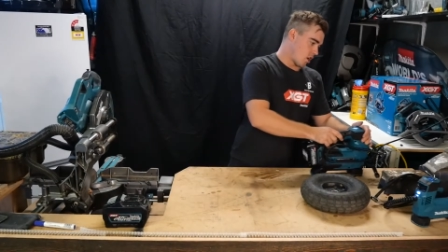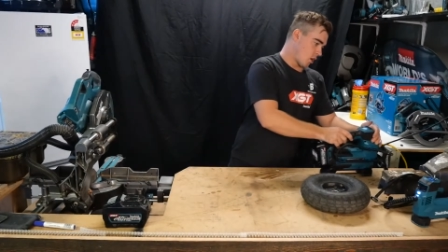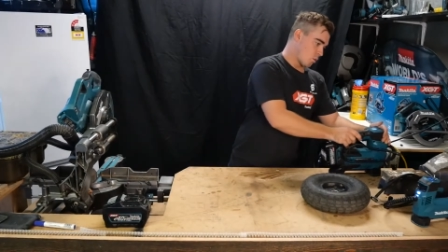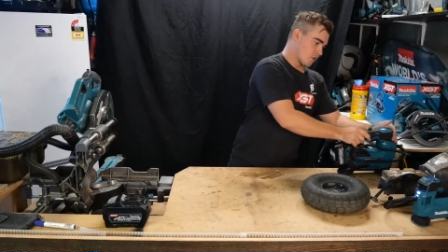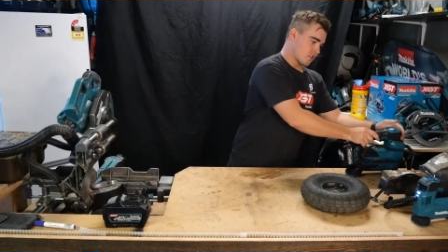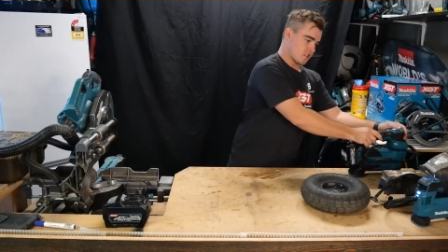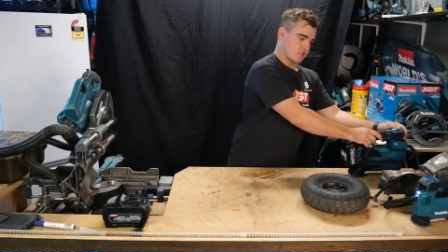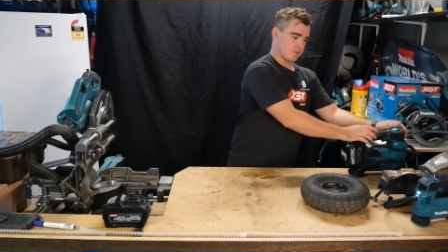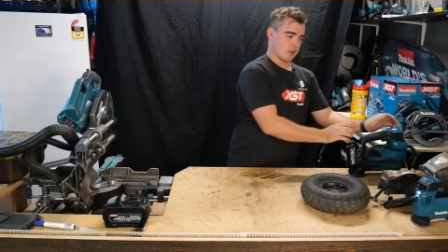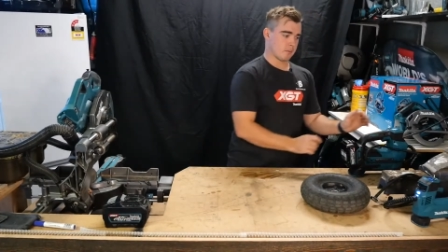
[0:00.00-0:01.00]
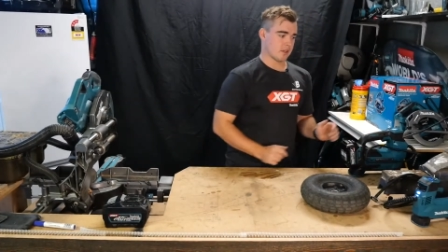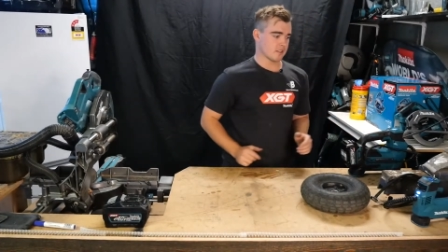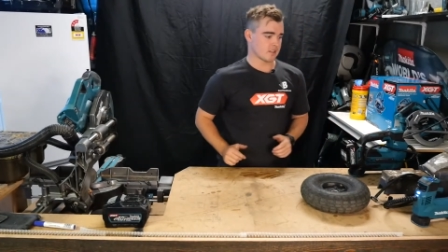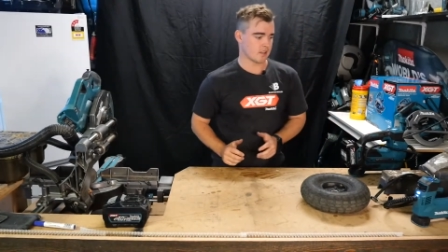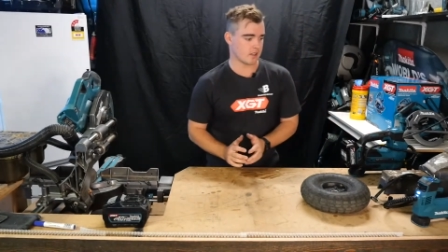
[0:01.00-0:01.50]
I would just
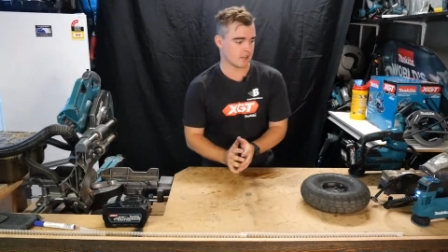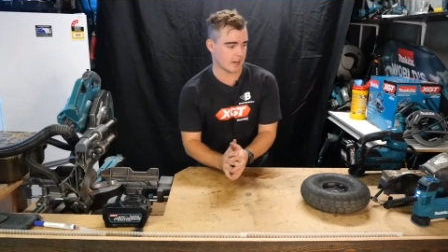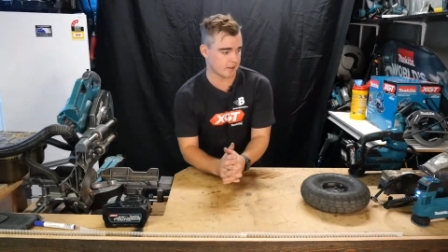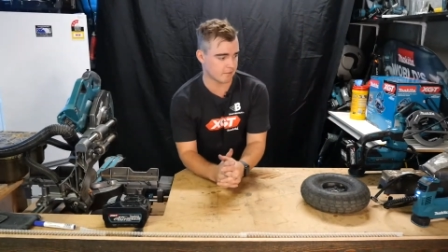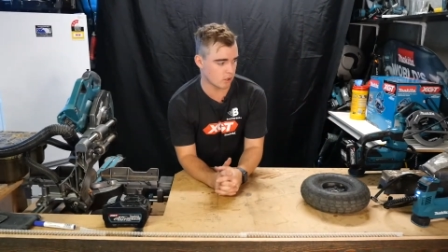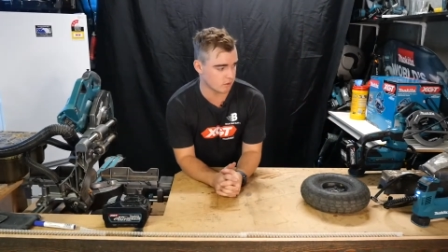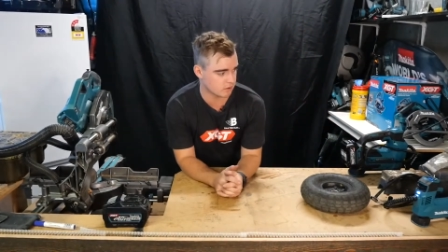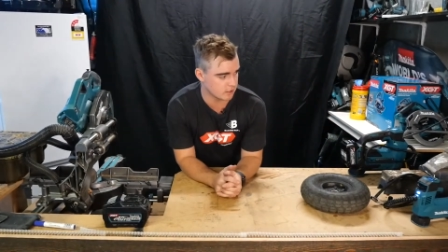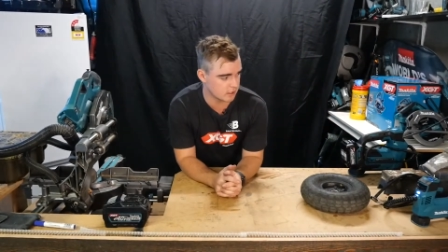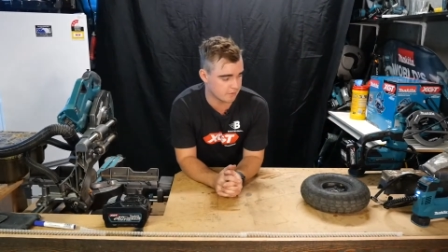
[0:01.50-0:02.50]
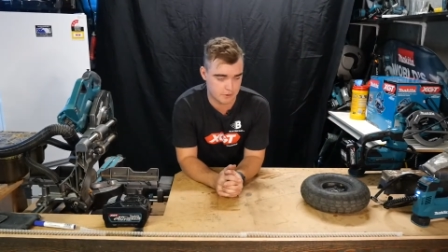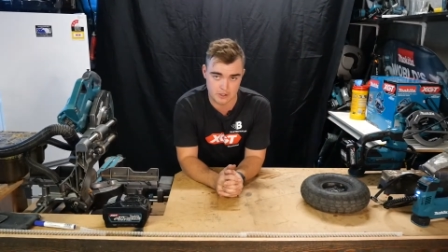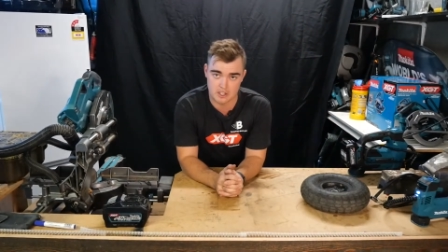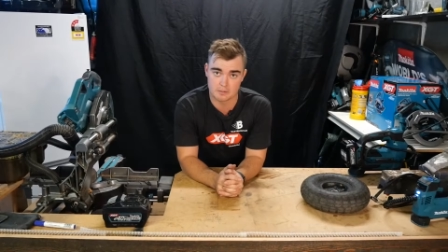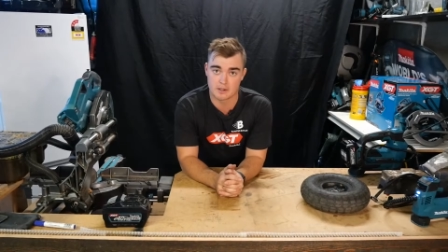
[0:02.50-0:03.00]
recommend 18 volt if you're
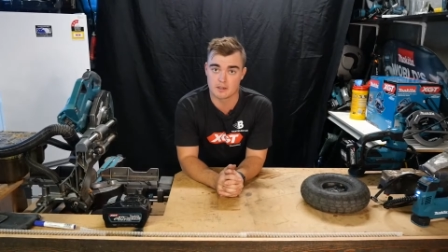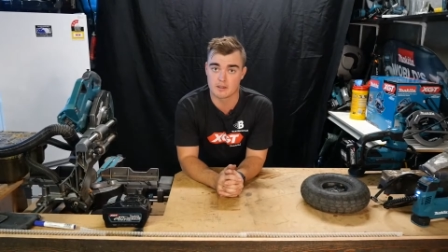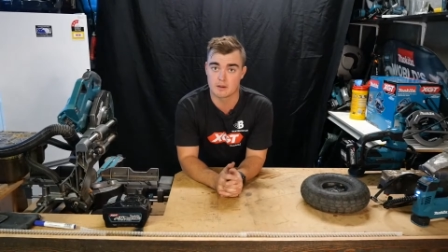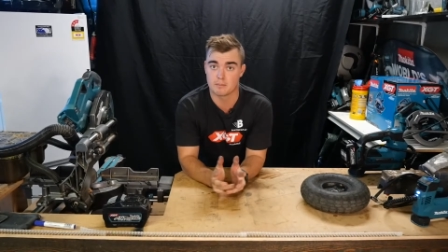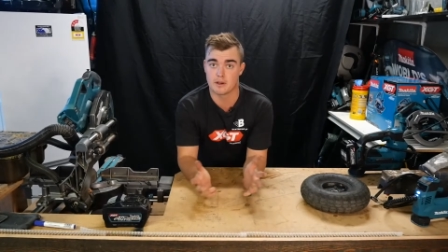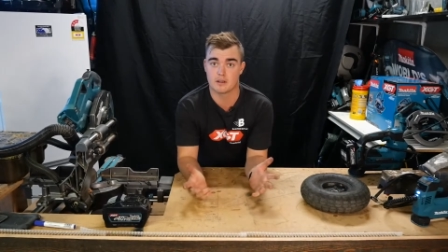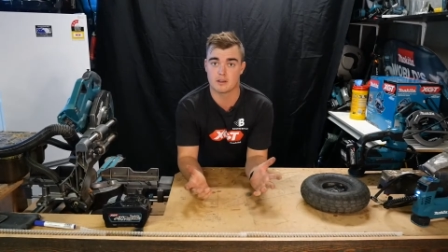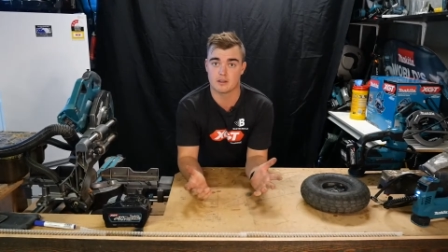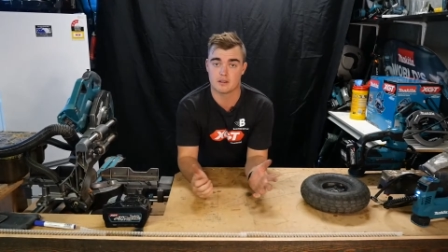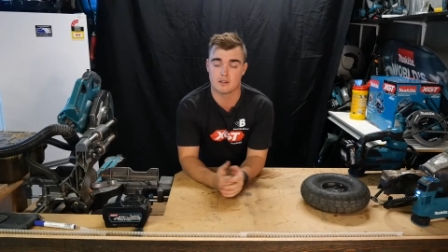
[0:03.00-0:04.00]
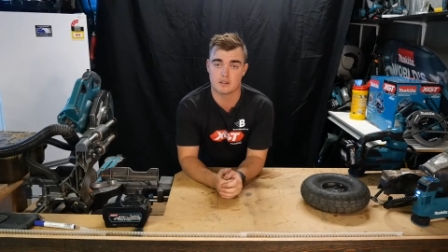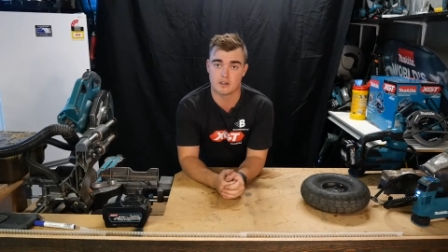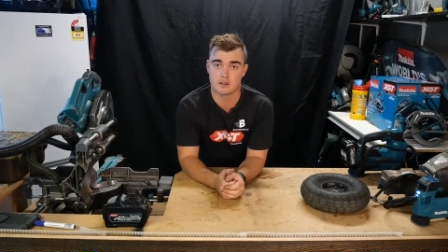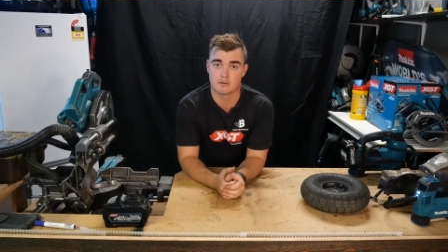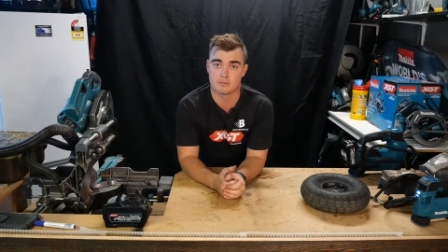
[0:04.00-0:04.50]
just going to be, um, you
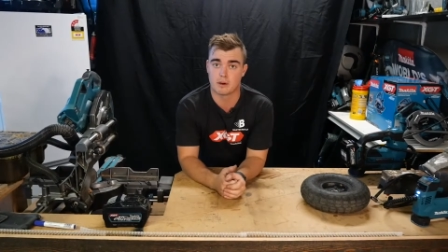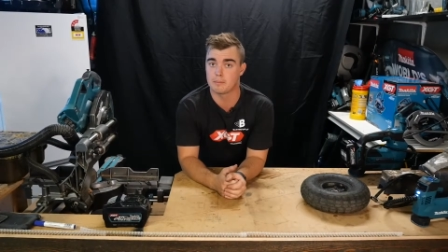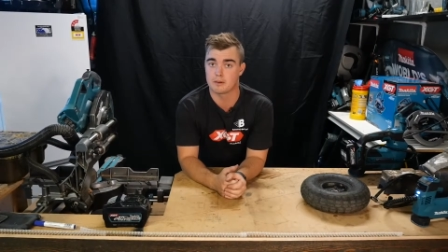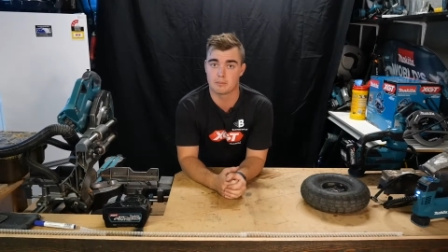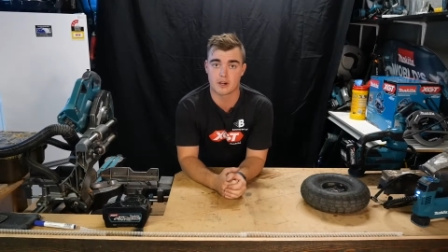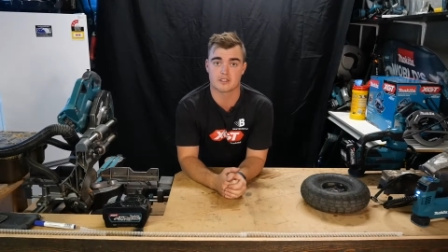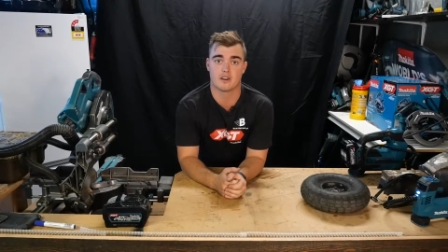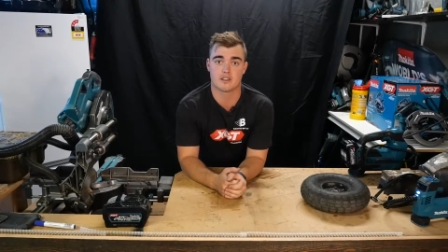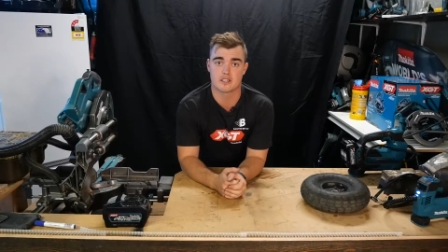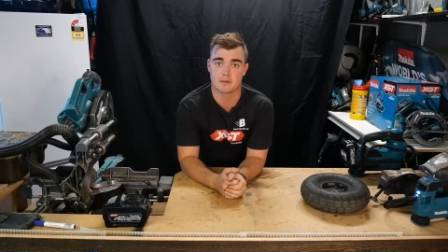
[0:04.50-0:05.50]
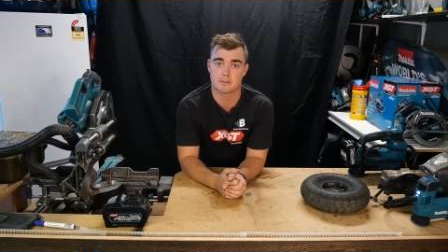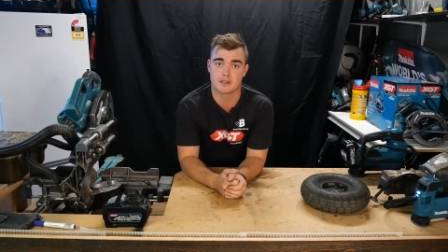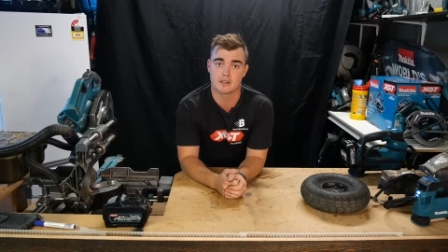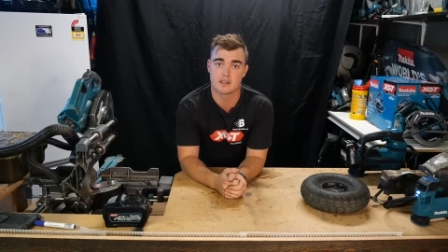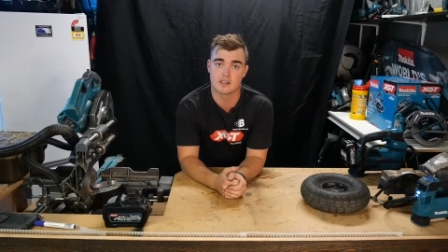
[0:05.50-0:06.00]
know, pumping bike tires up
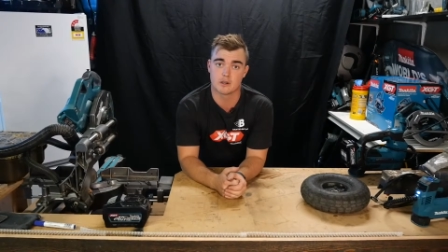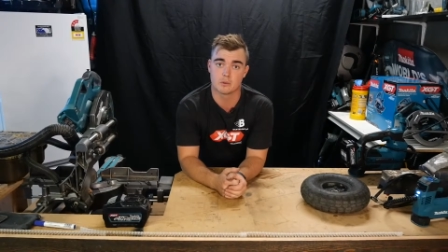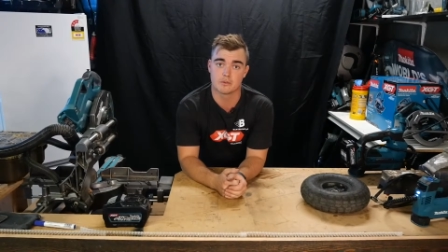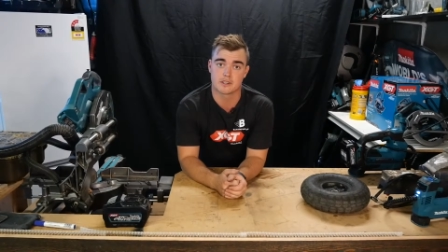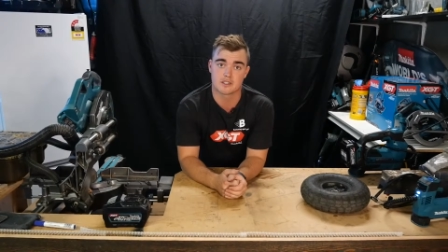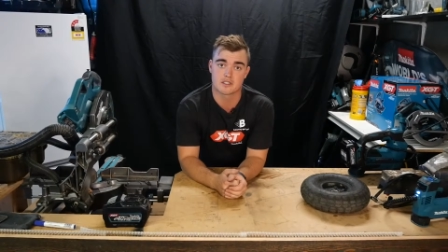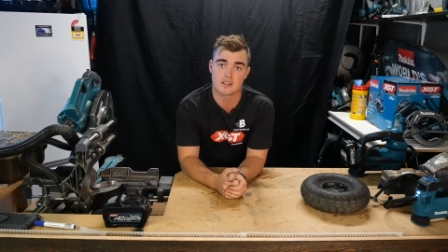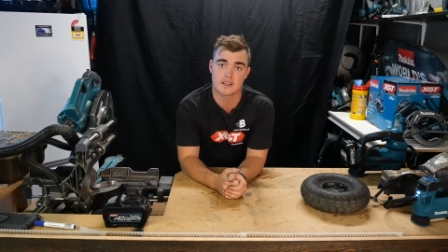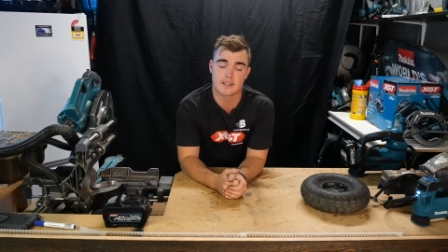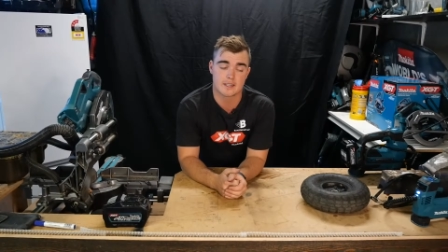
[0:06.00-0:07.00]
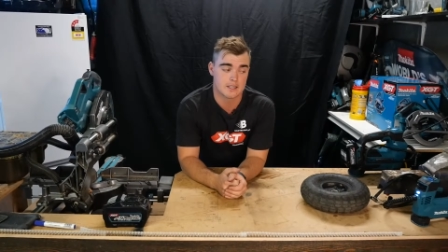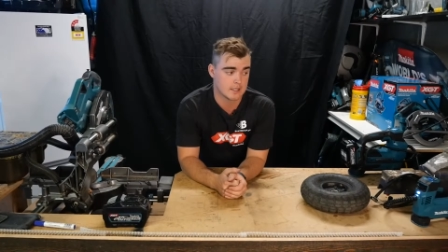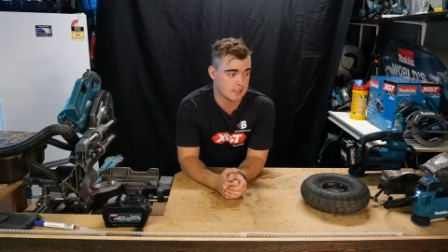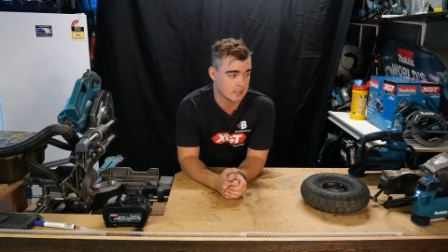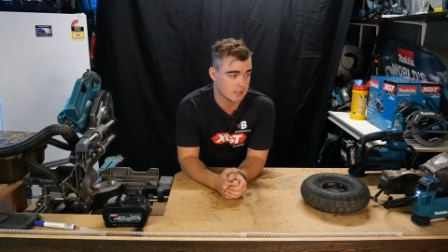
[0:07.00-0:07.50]
and, and, little things like that,
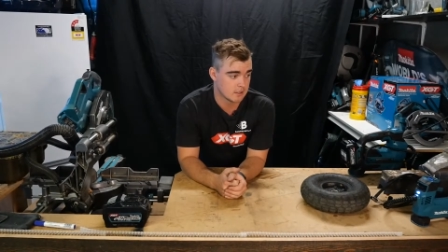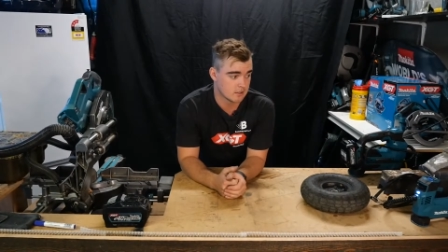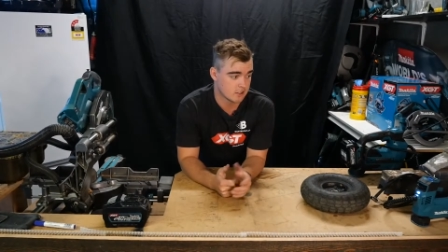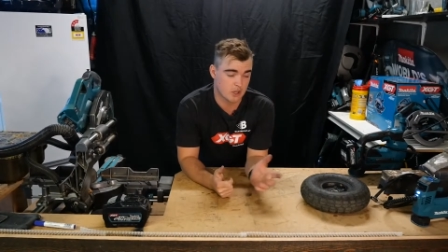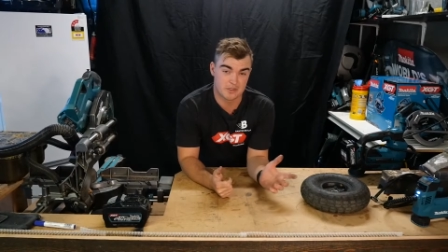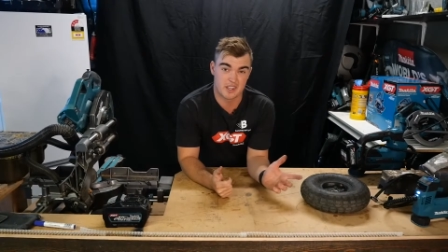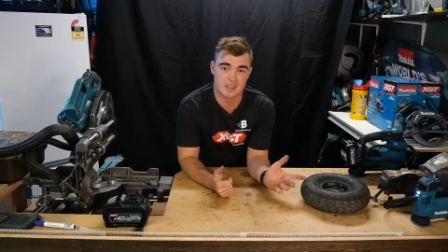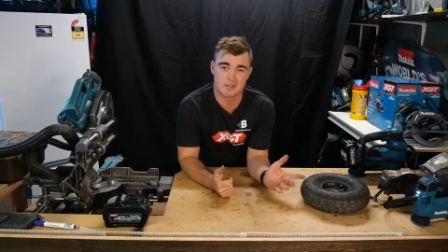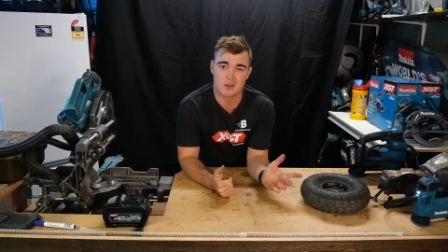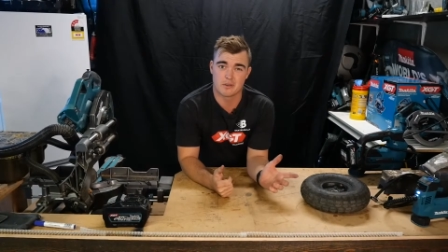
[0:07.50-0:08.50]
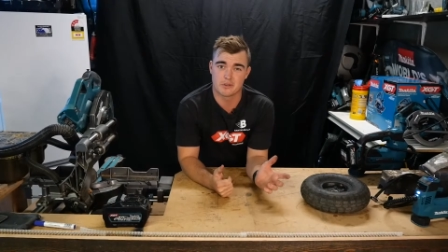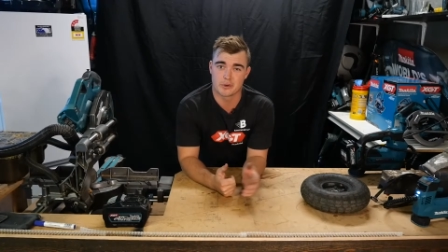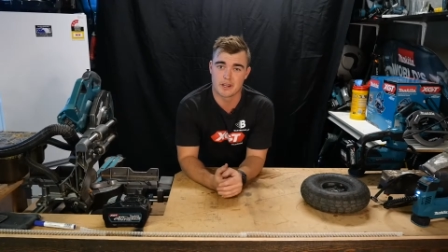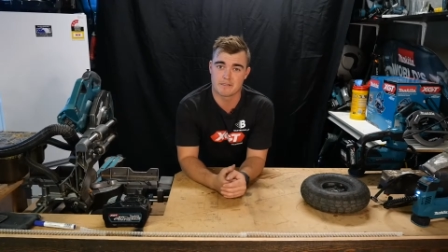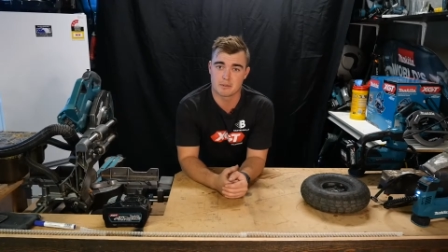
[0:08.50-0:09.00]
go for the 18 volt if you
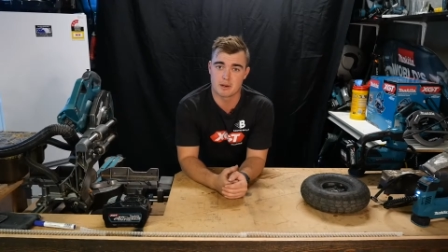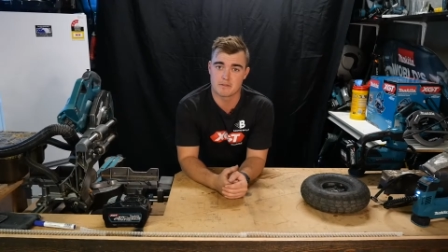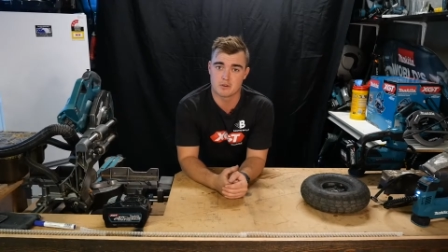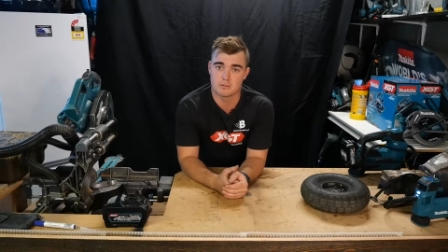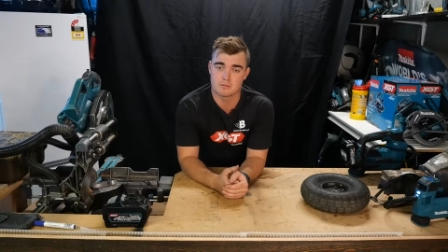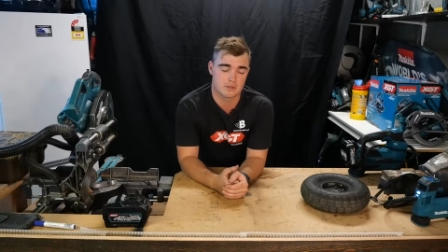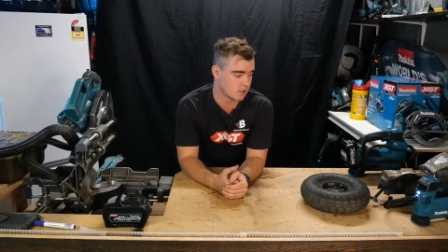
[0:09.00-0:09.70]
already have the platform.